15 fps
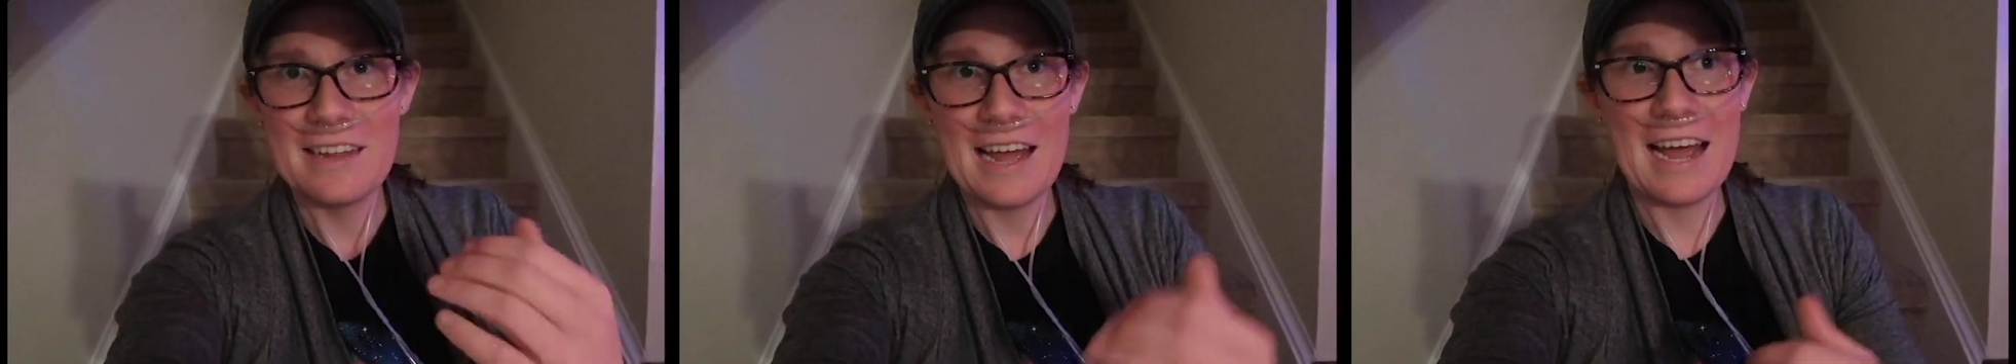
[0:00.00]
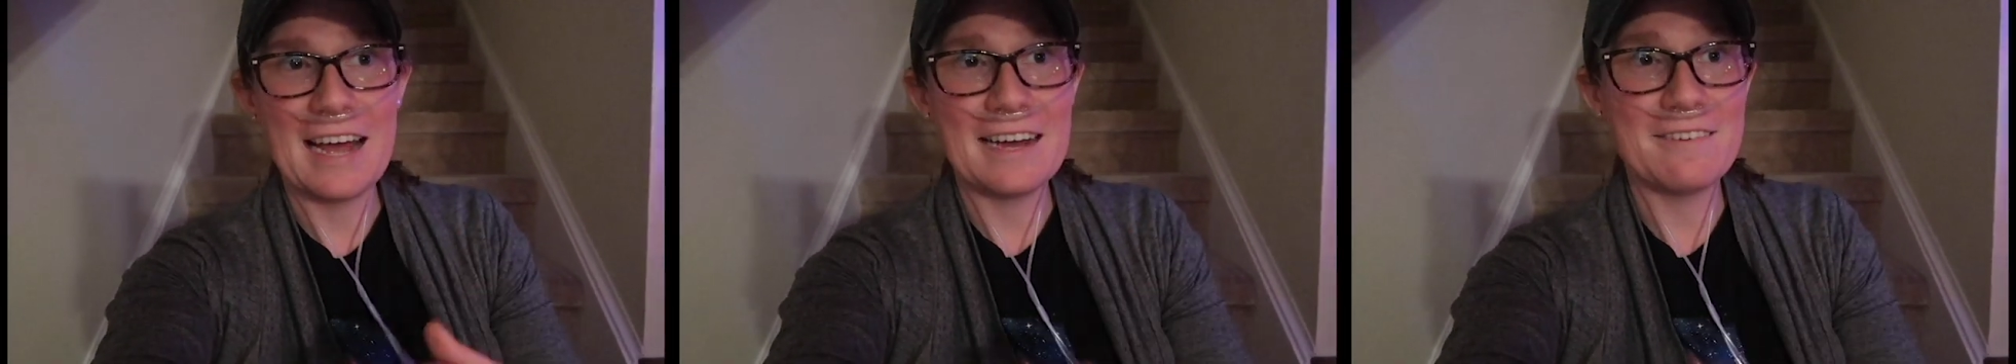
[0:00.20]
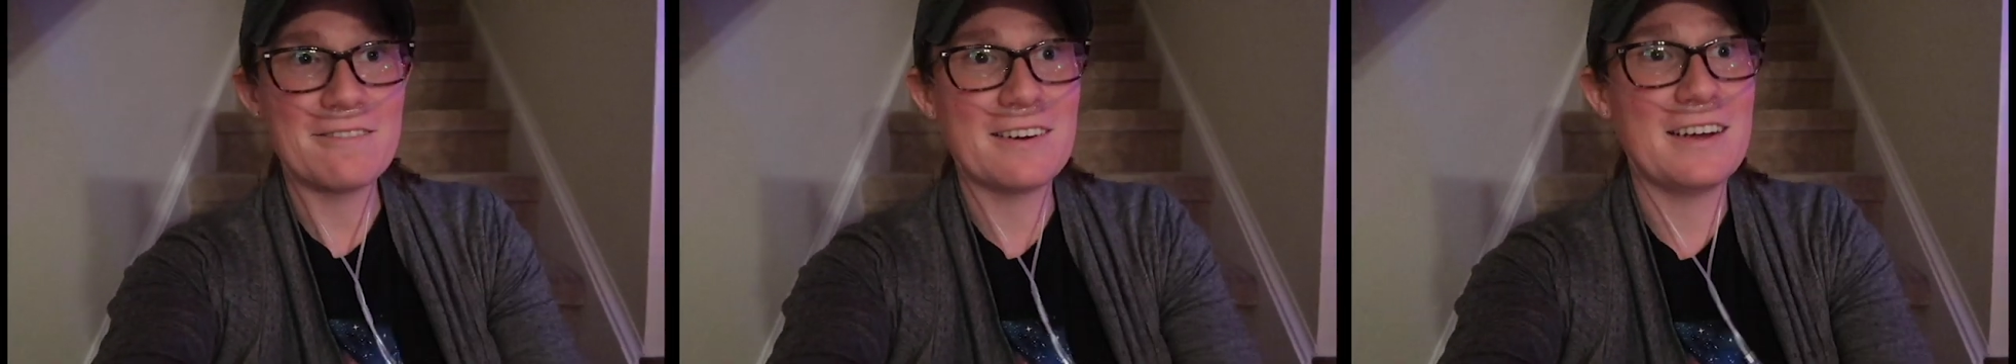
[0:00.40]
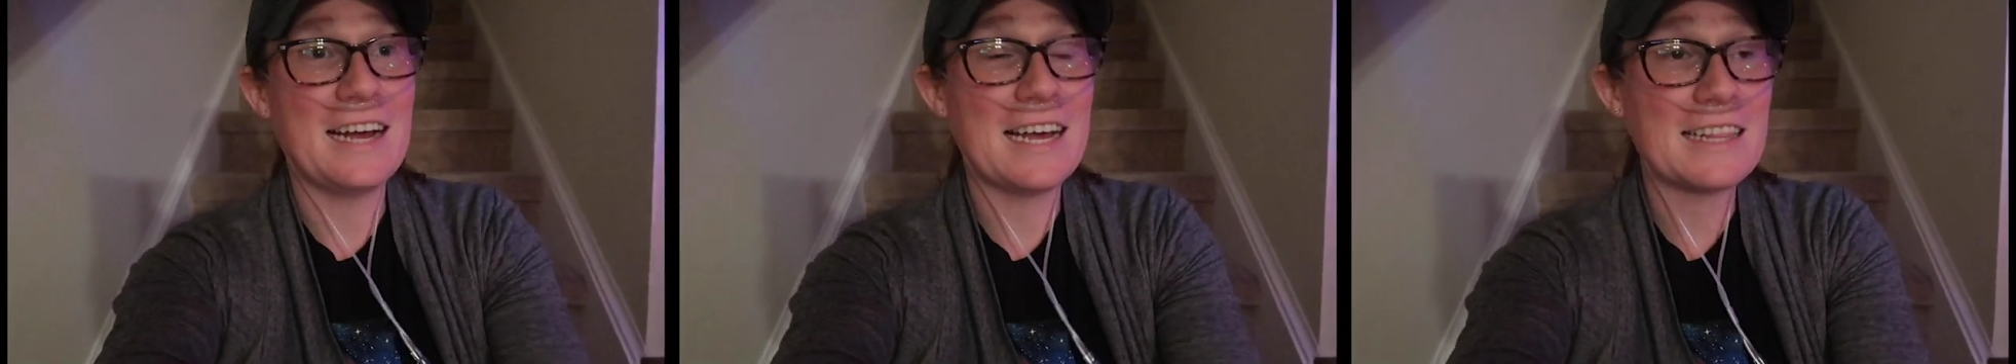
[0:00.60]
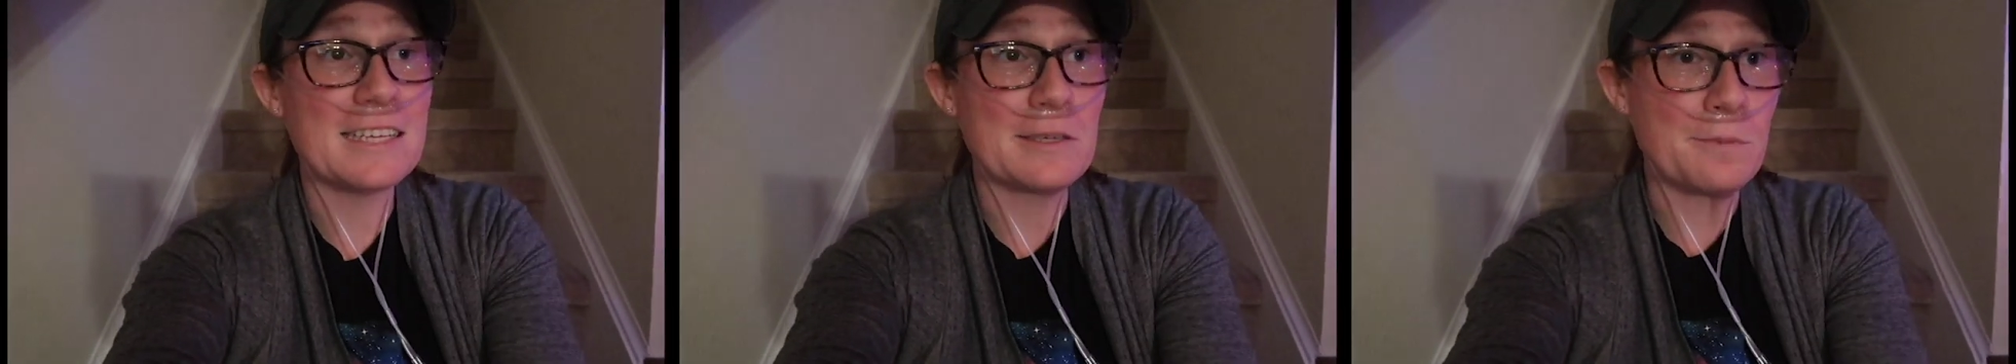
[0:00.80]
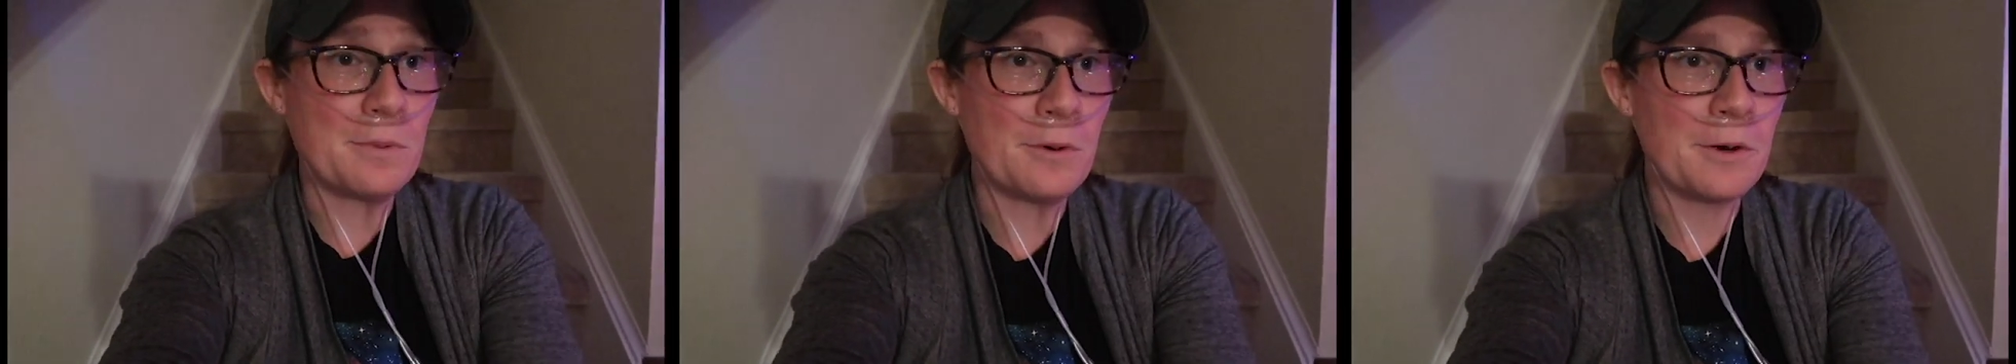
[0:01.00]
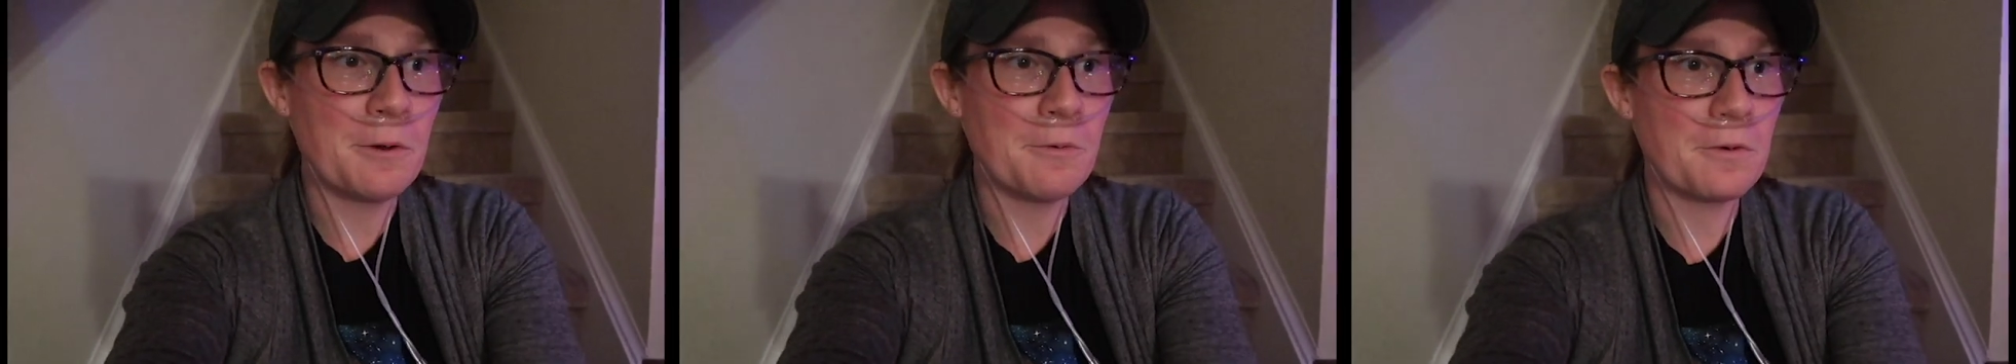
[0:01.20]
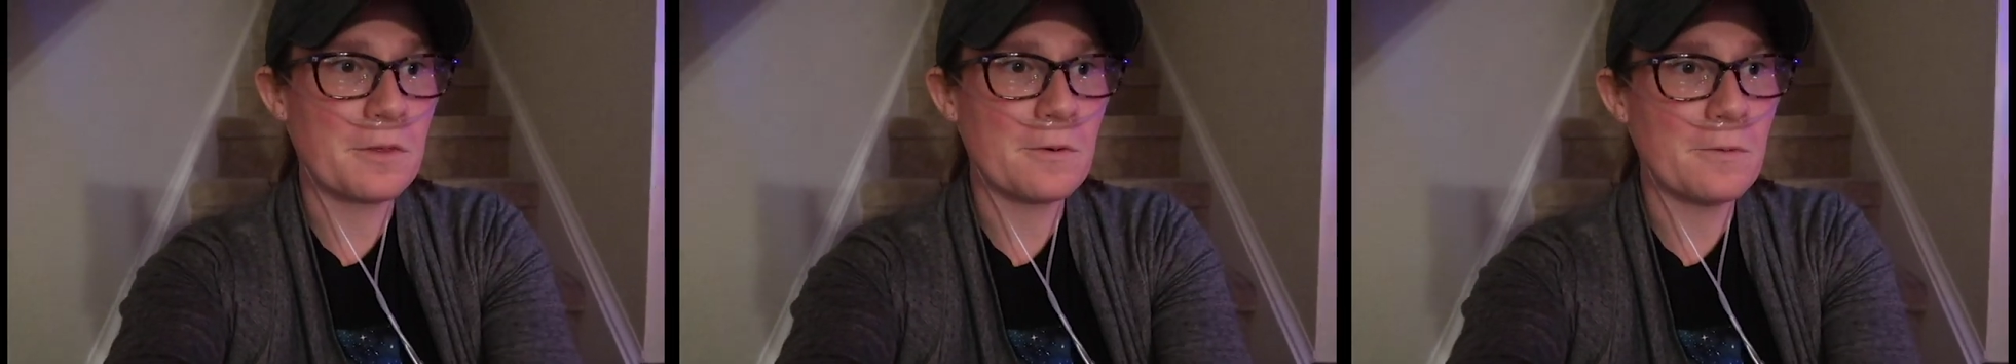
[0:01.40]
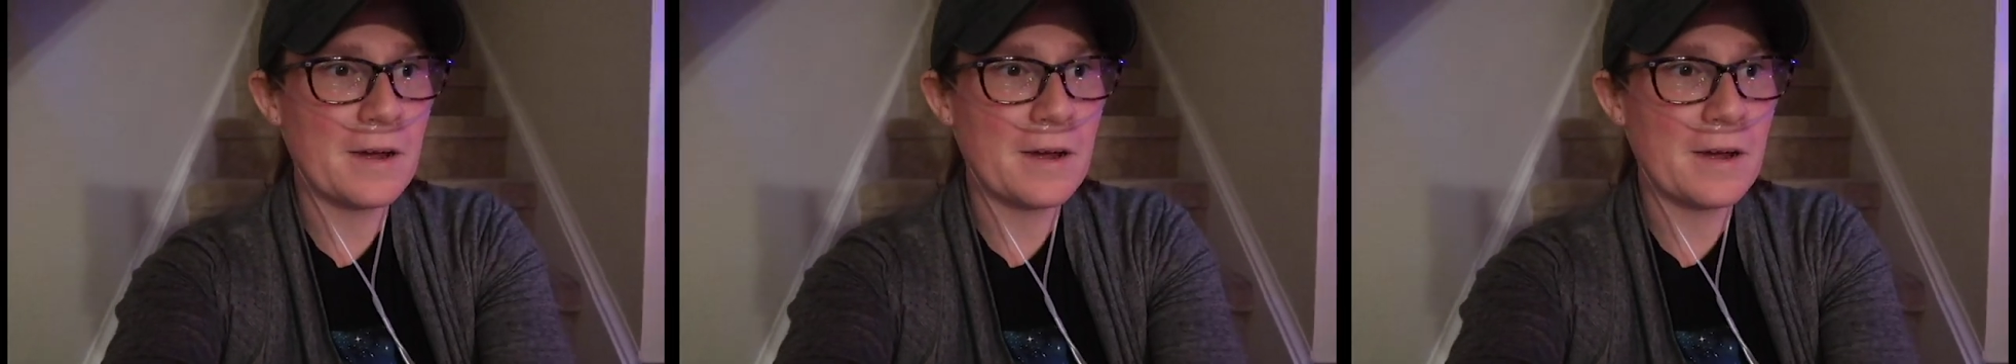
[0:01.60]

at, right at this point with the